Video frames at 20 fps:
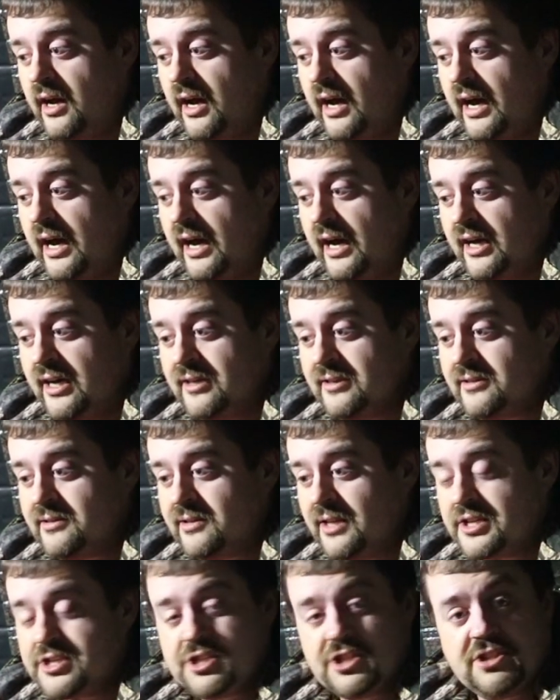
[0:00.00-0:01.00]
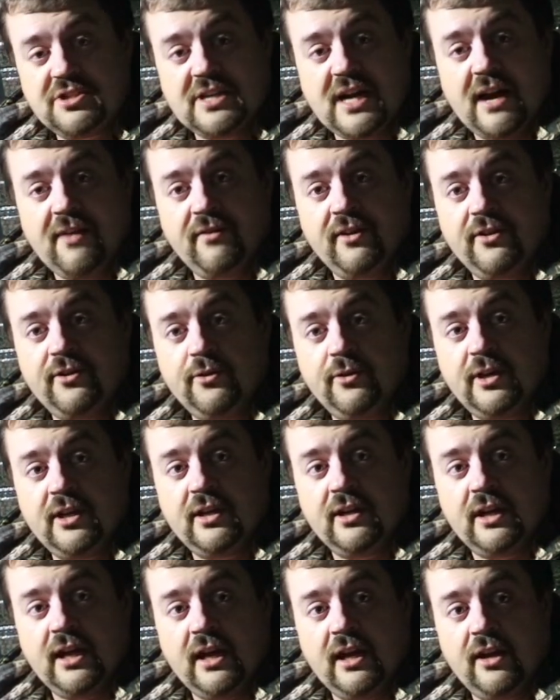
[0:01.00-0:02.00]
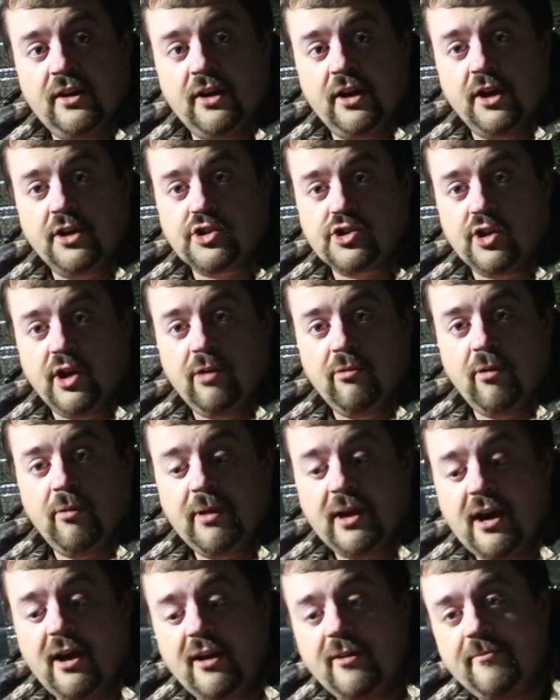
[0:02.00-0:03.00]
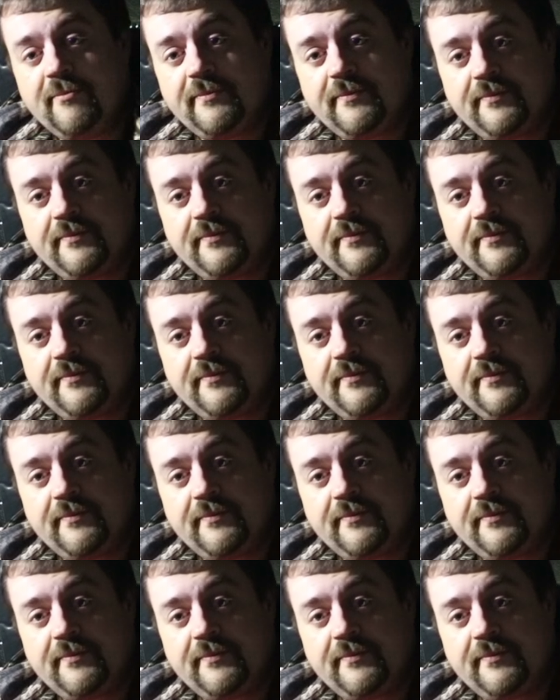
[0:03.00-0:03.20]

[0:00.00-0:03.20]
Let's dive into it and I'll show you what we got.